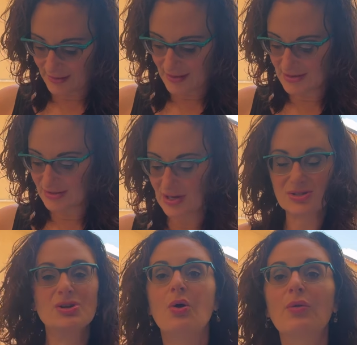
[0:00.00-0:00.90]
he
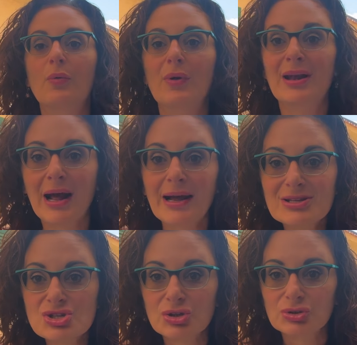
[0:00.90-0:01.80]
says, no, there were
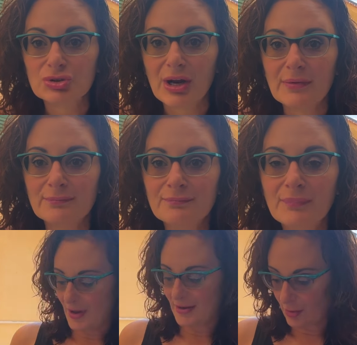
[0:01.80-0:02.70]
9 children.
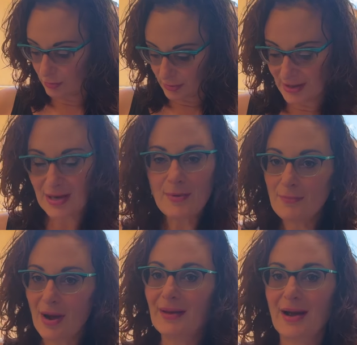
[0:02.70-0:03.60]
And now keep in
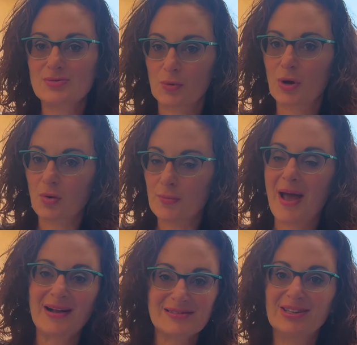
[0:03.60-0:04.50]
mind, guys, we're going back to